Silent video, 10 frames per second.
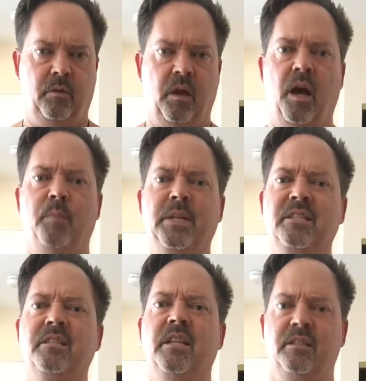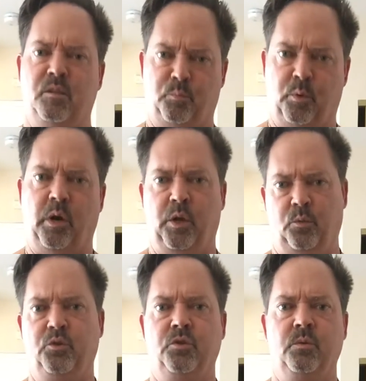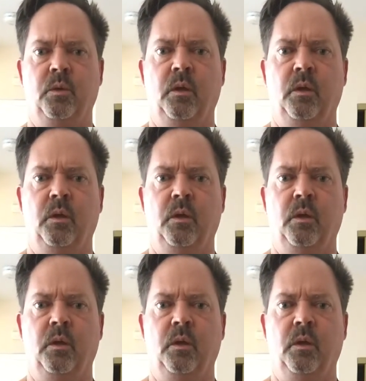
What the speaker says: common sense approach